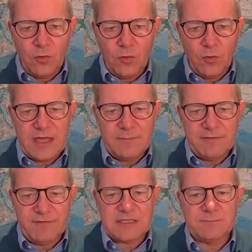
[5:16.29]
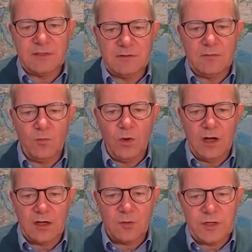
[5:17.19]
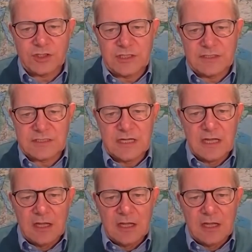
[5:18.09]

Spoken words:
theme investment work, which is